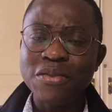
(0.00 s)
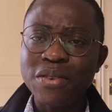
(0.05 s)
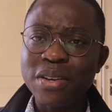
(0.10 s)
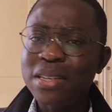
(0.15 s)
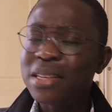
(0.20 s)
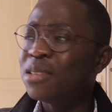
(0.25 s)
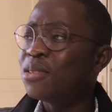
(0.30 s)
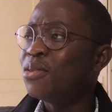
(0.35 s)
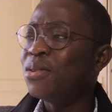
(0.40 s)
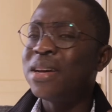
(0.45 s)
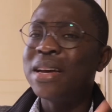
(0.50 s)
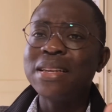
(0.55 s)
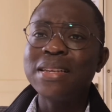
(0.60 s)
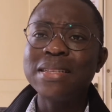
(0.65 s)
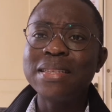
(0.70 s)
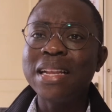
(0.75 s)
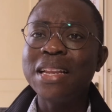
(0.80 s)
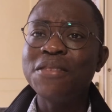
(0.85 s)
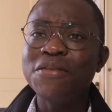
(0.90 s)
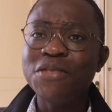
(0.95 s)
fear. Just look at the
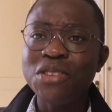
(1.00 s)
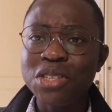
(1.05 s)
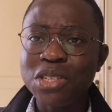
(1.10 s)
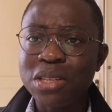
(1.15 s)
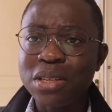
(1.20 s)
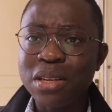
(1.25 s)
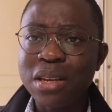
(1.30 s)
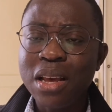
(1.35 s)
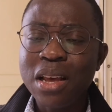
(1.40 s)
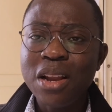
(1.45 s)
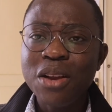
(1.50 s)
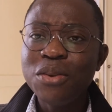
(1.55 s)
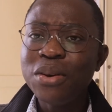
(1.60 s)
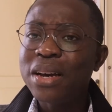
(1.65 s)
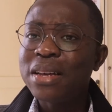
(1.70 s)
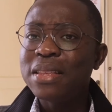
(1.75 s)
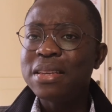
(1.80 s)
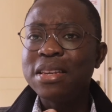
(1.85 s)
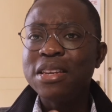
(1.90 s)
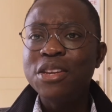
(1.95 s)
television, look
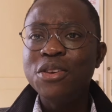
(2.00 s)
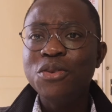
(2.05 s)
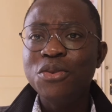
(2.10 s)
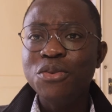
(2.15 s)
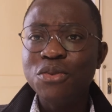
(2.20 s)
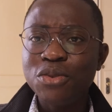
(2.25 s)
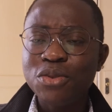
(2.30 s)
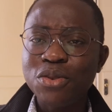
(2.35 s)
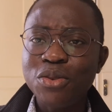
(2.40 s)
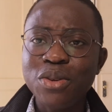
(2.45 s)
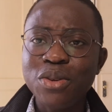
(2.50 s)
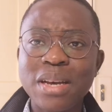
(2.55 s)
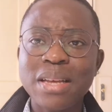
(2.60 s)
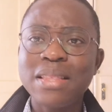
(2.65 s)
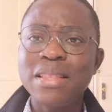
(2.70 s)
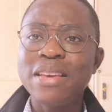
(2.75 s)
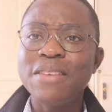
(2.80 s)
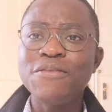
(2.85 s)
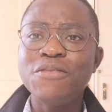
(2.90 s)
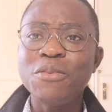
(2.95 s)
at the news,
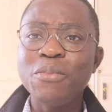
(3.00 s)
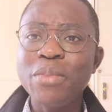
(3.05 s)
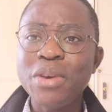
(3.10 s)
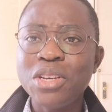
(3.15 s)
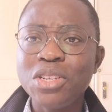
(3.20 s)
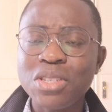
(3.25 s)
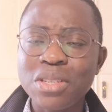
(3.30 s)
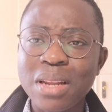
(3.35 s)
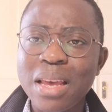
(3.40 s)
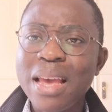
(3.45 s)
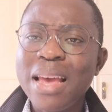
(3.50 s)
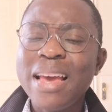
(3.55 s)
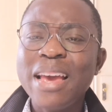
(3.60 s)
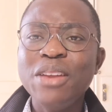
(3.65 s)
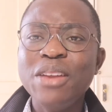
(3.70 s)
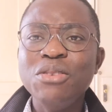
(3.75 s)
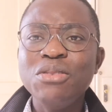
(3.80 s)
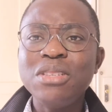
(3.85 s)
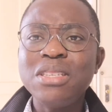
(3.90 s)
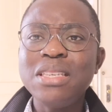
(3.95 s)
at the information,
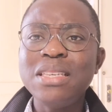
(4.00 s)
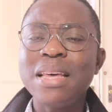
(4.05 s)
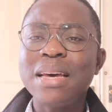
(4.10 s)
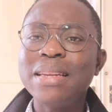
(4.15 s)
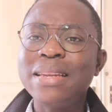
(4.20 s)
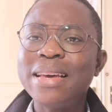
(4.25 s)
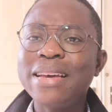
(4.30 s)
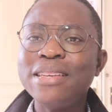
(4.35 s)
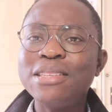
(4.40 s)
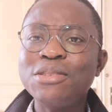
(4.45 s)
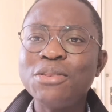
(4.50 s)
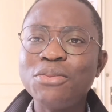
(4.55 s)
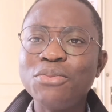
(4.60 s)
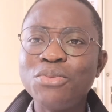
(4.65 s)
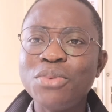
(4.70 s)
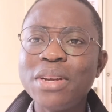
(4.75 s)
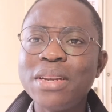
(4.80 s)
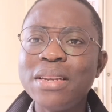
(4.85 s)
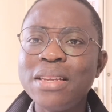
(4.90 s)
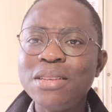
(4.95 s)
and you see that there is
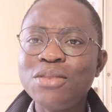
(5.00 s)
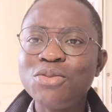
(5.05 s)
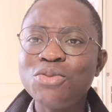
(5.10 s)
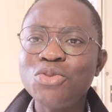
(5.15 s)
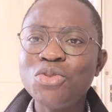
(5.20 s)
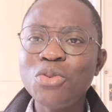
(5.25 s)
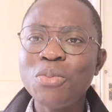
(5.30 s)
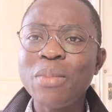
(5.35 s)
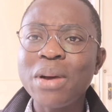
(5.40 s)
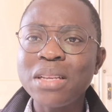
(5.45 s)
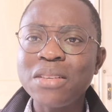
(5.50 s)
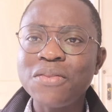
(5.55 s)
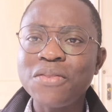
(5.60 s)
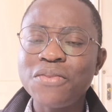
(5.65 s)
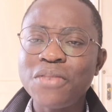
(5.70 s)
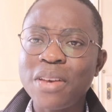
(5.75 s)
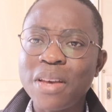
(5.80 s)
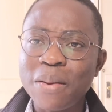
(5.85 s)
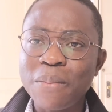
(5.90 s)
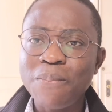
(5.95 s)
already so much
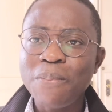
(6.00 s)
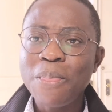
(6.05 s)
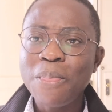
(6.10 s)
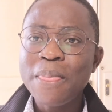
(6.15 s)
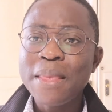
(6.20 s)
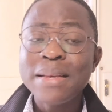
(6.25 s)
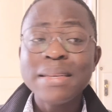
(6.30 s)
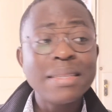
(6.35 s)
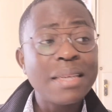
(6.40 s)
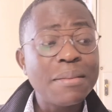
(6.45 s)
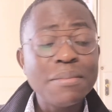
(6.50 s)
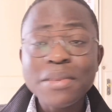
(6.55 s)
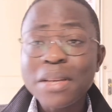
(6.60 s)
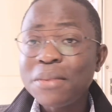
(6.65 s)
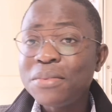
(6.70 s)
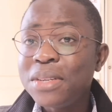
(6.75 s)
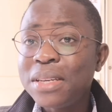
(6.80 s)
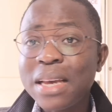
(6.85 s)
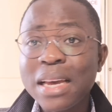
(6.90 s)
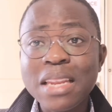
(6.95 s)
fear.
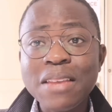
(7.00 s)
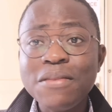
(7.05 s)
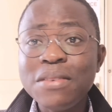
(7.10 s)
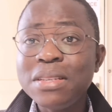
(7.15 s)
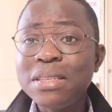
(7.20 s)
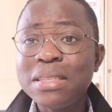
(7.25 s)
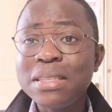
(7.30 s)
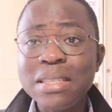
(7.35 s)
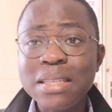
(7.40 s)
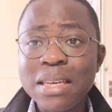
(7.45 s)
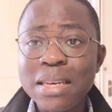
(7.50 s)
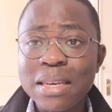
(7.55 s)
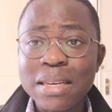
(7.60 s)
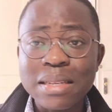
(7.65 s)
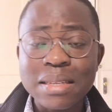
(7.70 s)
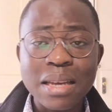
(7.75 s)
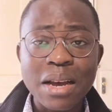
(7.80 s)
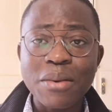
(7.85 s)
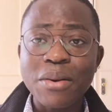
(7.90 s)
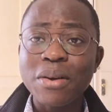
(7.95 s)
Sometimes you can even see
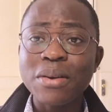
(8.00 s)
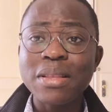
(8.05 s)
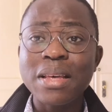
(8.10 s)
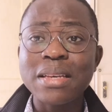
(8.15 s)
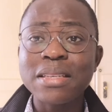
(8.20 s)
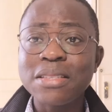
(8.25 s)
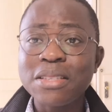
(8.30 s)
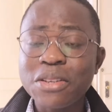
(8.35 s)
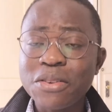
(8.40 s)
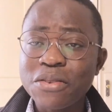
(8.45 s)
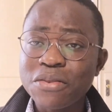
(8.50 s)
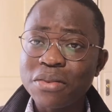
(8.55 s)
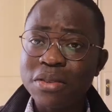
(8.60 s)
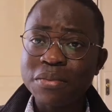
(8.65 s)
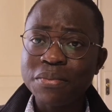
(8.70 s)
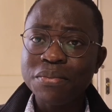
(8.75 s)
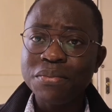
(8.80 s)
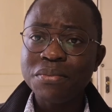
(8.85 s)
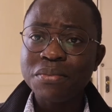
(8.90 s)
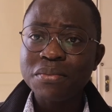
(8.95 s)
it around ourselves.
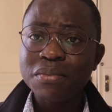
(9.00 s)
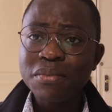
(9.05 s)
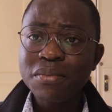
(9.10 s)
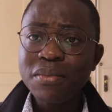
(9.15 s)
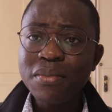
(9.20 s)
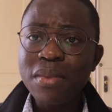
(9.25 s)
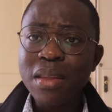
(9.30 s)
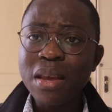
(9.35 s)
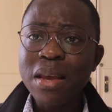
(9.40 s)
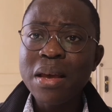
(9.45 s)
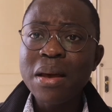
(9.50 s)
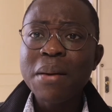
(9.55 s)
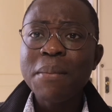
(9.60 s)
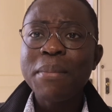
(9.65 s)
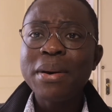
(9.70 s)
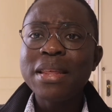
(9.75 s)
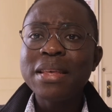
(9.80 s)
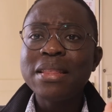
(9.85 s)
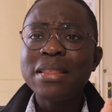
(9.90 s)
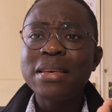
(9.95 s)

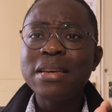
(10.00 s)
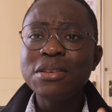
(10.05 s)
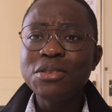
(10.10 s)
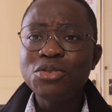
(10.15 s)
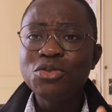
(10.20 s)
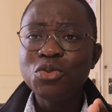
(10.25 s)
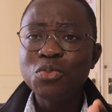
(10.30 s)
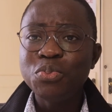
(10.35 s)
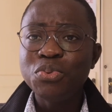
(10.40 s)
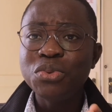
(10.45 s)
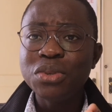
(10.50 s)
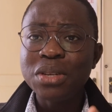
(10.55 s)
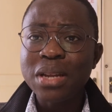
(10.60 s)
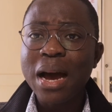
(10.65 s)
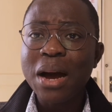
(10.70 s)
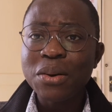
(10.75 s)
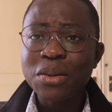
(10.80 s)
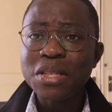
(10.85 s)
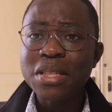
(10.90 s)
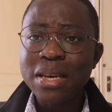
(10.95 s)
But the things you put
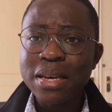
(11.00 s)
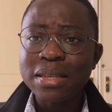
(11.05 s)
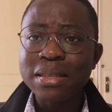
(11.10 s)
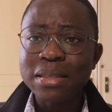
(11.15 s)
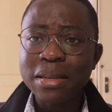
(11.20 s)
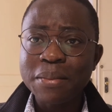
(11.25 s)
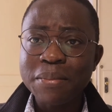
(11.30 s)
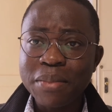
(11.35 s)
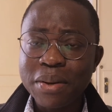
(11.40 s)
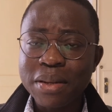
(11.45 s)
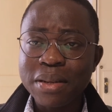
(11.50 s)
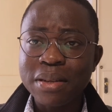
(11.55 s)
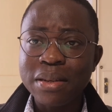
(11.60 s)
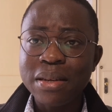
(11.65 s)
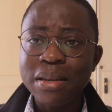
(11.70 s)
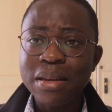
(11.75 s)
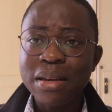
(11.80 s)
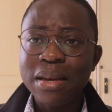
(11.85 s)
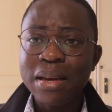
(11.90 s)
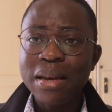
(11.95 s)
out there,
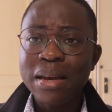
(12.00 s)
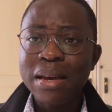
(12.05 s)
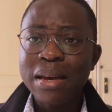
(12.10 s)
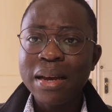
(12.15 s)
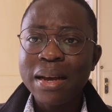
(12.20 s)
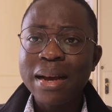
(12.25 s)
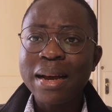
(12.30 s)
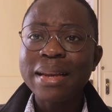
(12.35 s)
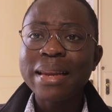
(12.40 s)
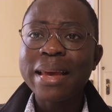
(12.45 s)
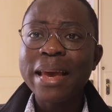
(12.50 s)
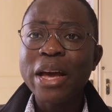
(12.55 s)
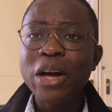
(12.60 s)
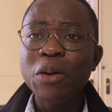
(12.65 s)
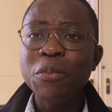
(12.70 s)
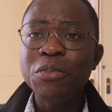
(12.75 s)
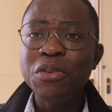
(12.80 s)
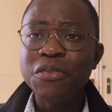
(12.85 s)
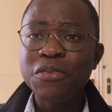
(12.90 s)
somebody, can help